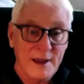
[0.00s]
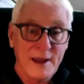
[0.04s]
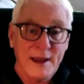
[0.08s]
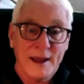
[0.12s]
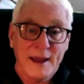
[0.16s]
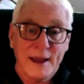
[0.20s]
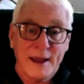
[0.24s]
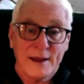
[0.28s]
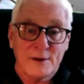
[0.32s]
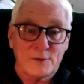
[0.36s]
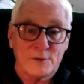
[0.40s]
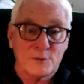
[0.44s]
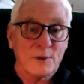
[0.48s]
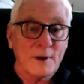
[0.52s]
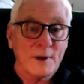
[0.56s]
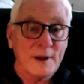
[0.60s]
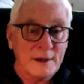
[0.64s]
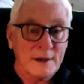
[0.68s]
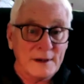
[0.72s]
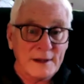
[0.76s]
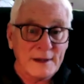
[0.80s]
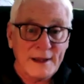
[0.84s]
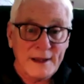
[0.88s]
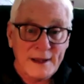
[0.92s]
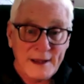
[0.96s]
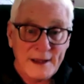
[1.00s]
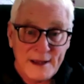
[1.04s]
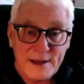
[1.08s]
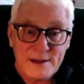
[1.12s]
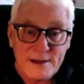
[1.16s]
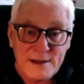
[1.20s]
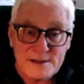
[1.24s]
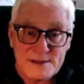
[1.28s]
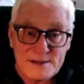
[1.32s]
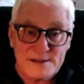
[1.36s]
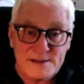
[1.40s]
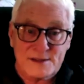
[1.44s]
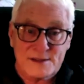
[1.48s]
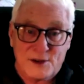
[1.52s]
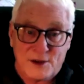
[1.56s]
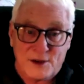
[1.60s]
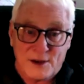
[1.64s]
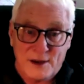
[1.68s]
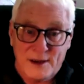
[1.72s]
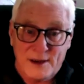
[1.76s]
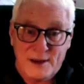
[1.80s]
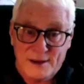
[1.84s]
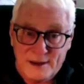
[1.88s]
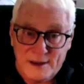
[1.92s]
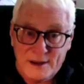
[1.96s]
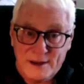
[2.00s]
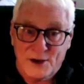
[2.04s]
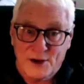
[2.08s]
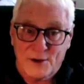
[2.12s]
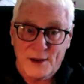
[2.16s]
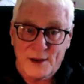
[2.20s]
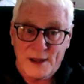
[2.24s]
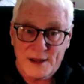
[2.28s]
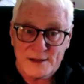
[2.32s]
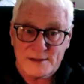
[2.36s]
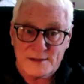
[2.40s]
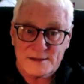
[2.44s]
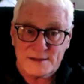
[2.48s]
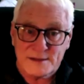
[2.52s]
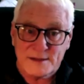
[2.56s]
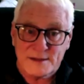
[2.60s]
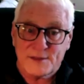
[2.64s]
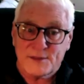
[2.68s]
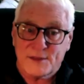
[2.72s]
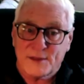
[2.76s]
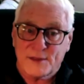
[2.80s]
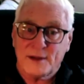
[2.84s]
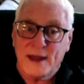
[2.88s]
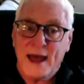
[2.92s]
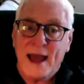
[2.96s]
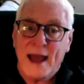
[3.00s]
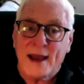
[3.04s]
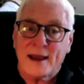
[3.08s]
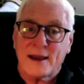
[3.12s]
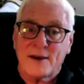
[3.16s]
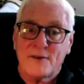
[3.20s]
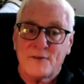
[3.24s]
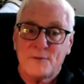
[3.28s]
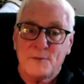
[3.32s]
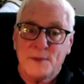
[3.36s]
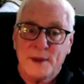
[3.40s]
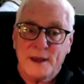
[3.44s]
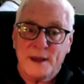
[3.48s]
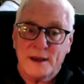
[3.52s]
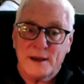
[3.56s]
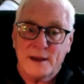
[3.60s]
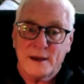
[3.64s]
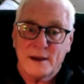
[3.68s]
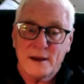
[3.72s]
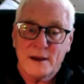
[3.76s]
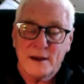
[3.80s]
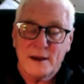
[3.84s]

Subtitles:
It really is, you know, it's the lack of being,